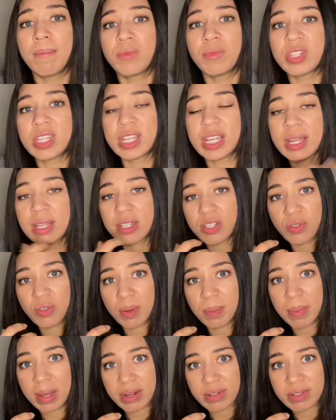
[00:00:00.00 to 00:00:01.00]
get to a
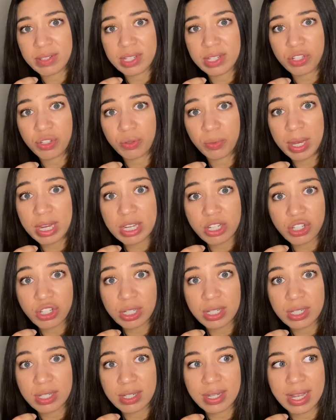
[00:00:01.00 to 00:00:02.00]
better
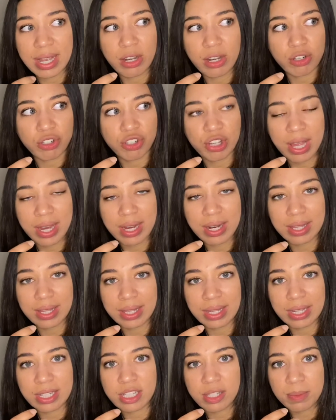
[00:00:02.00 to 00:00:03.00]
situation
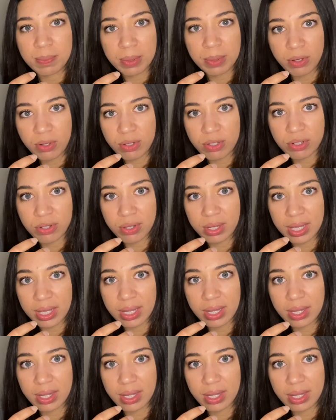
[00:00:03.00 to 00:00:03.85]
energetically, spiritually.